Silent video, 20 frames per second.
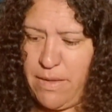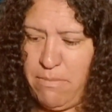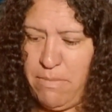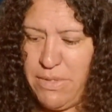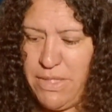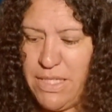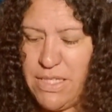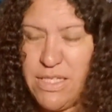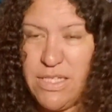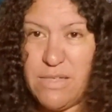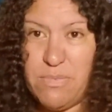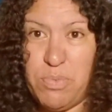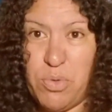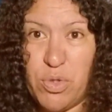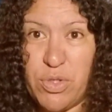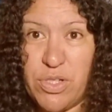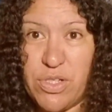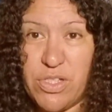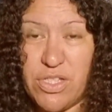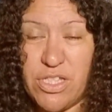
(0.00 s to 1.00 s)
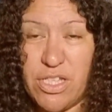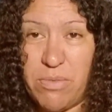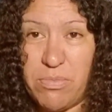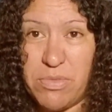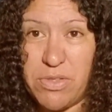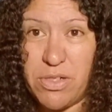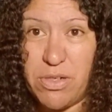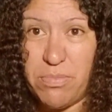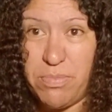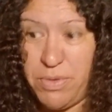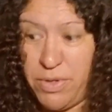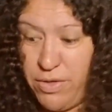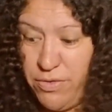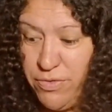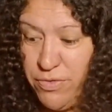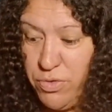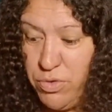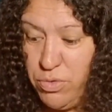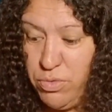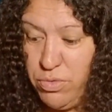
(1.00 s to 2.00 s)
but this has brought in some sort of
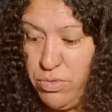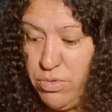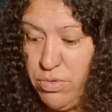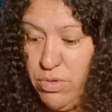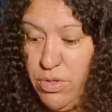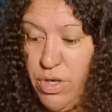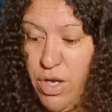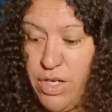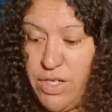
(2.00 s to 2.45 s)
beautiful Knight